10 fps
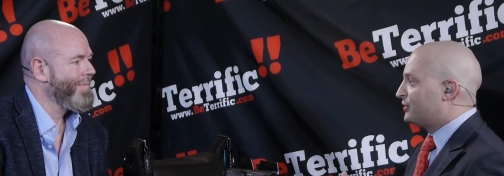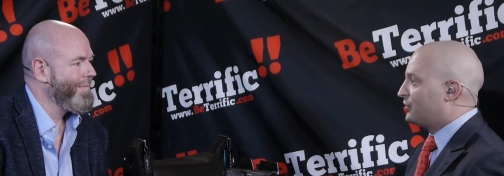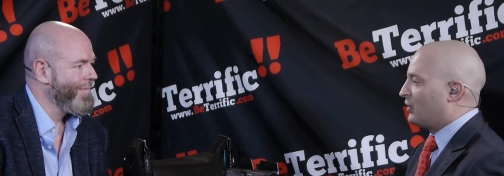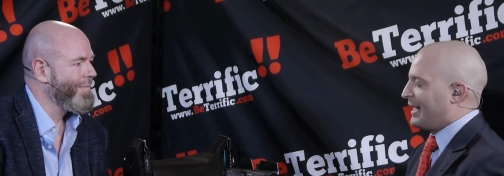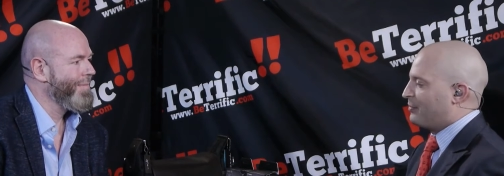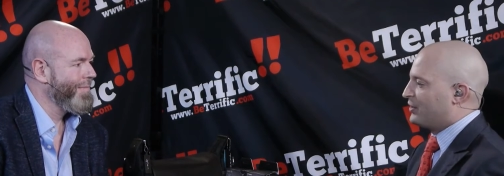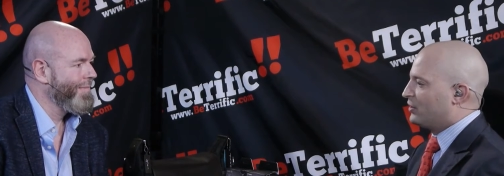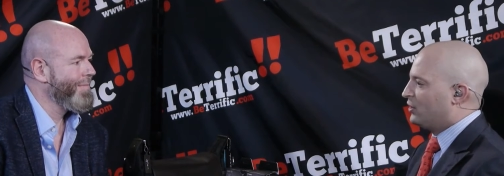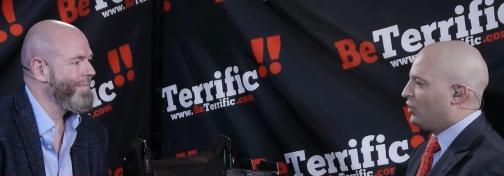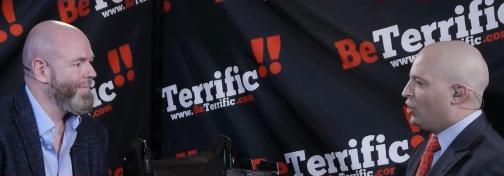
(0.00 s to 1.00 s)
Speaker 1: do happen.
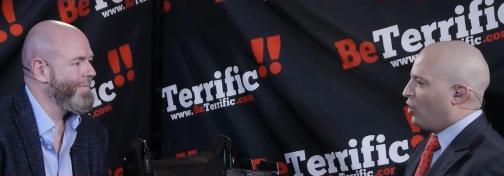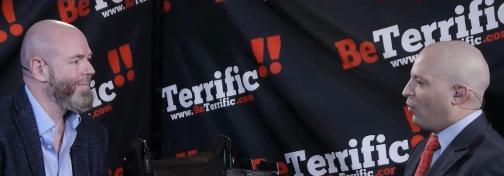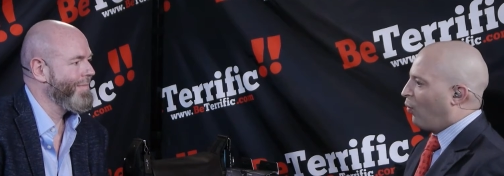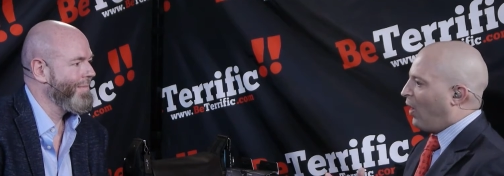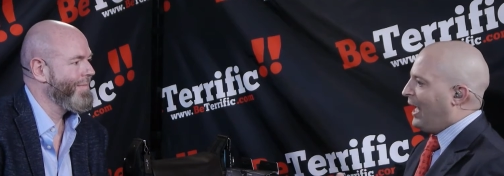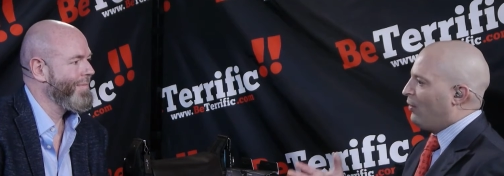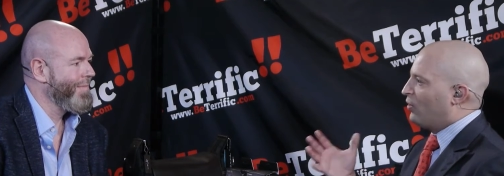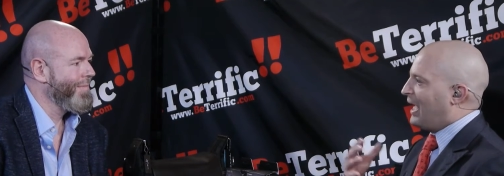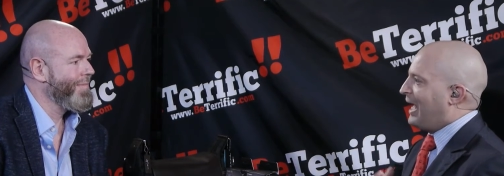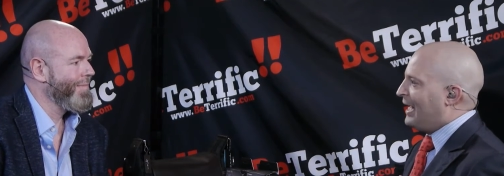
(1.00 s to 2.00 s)
Why
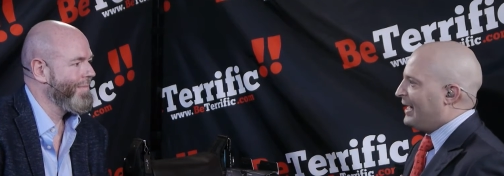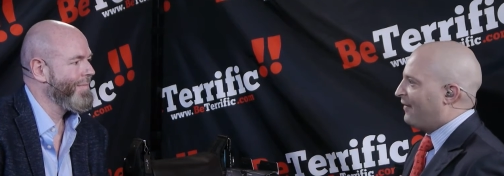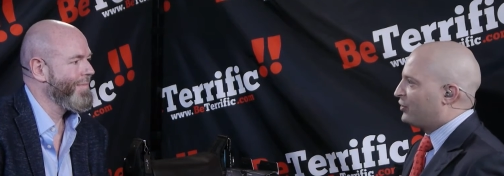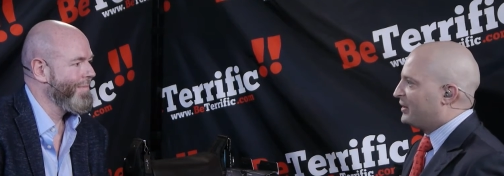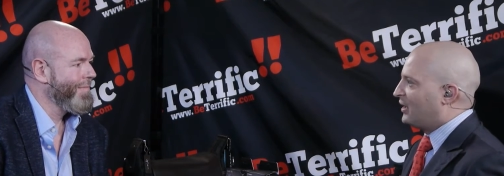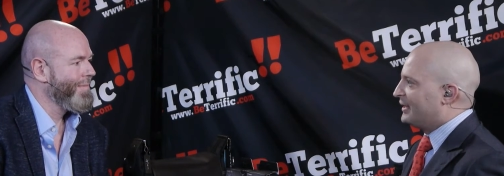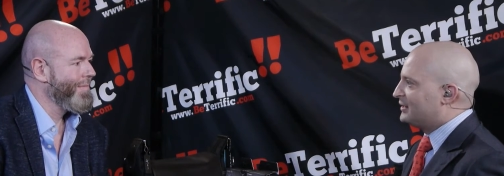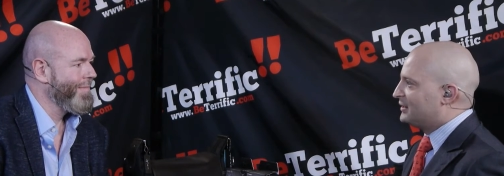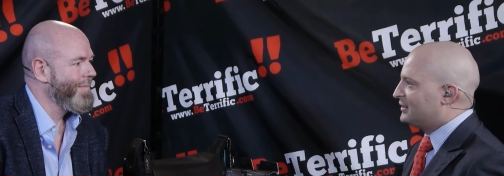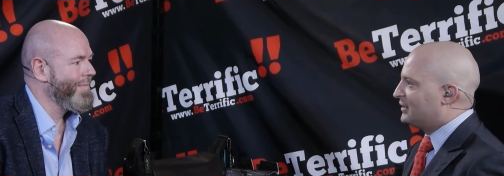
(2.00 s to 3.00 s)
would I have to be
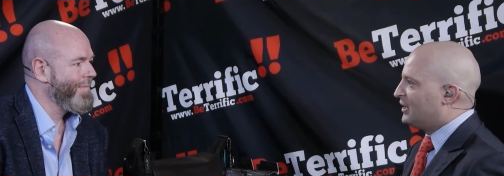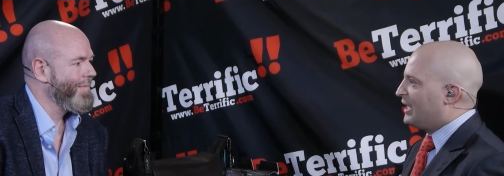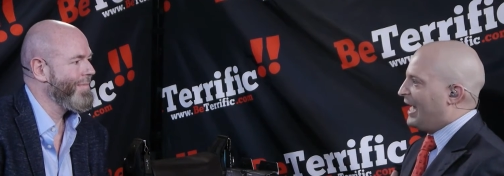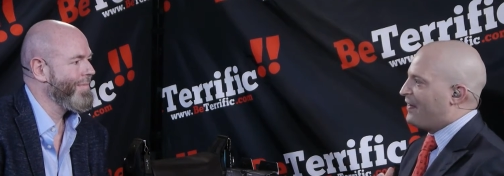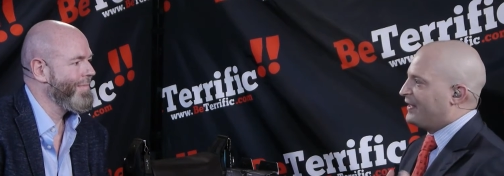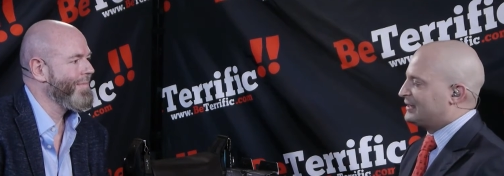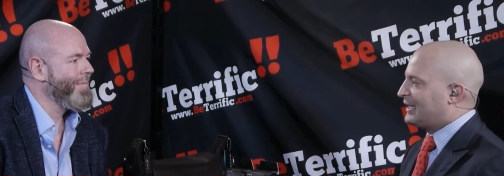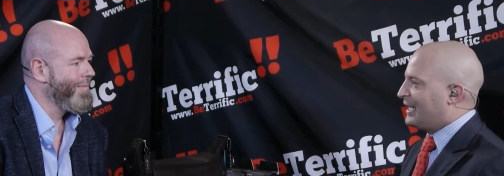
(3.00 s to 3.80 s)
licensed and this guy